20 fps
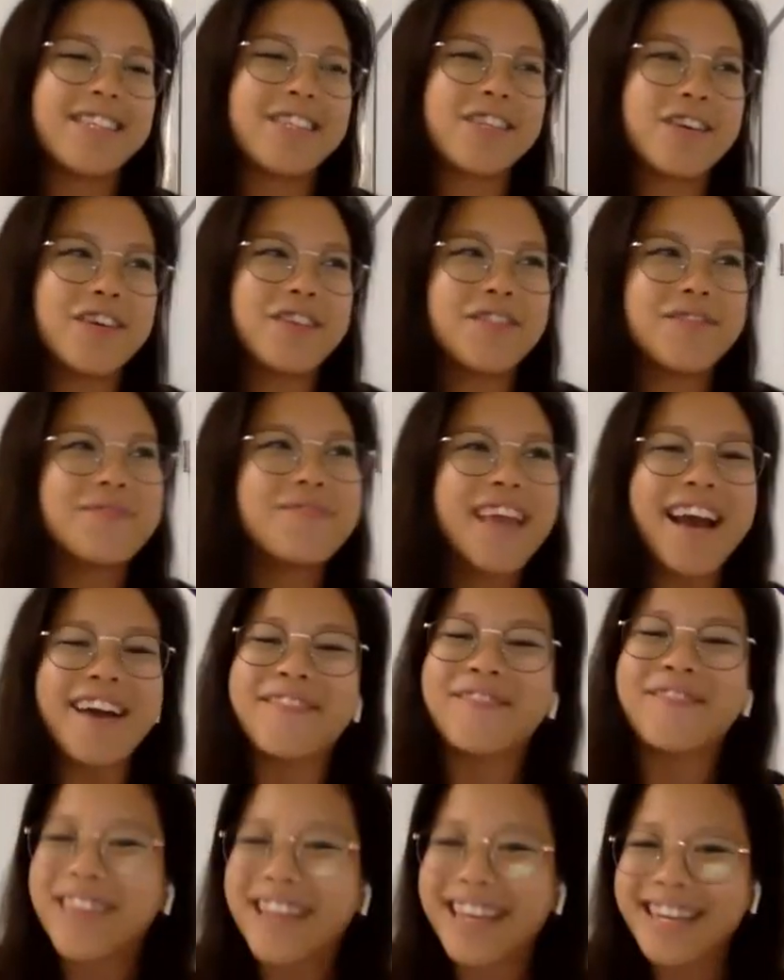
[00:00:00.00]
So
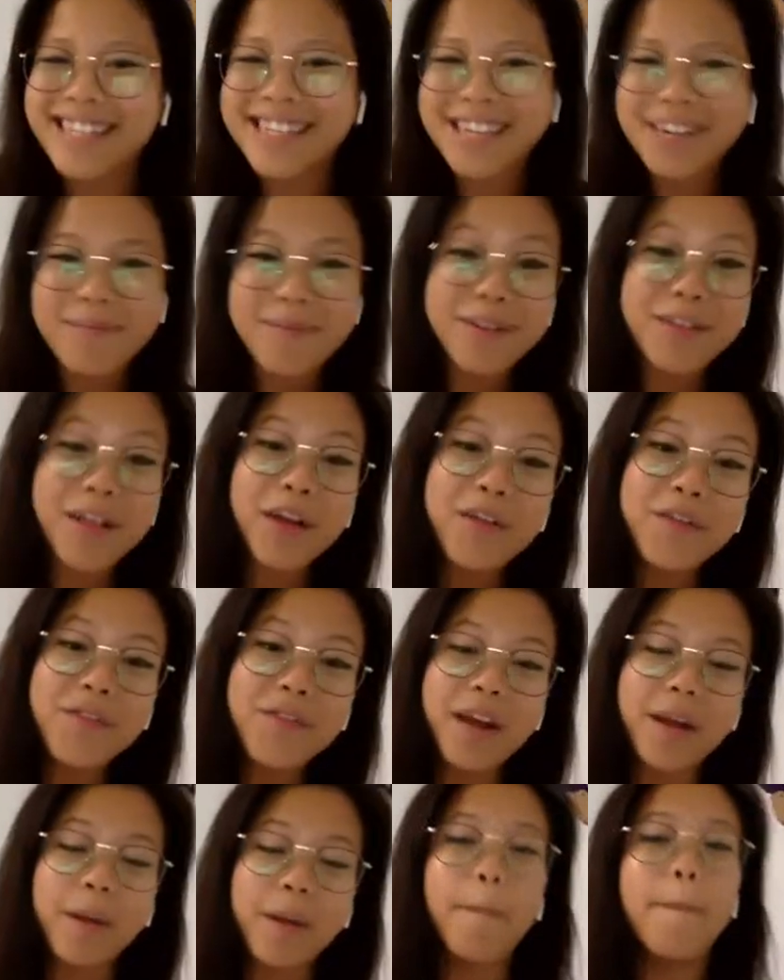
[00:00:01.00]
yeah, I think it's going to be a lot of
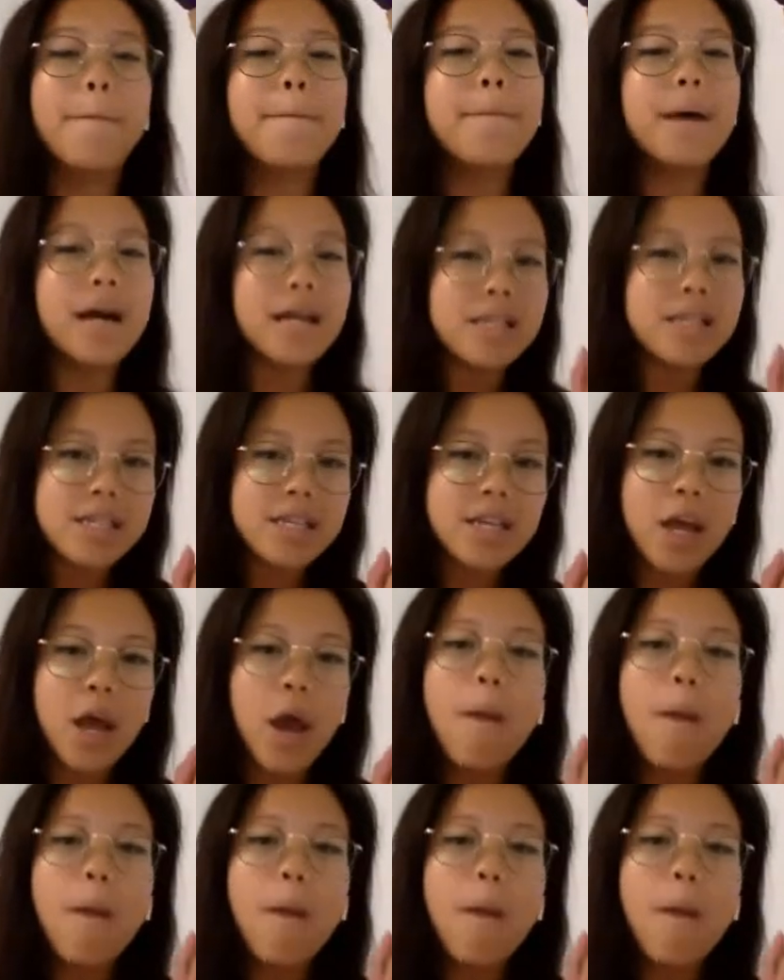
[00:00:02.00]
fun. But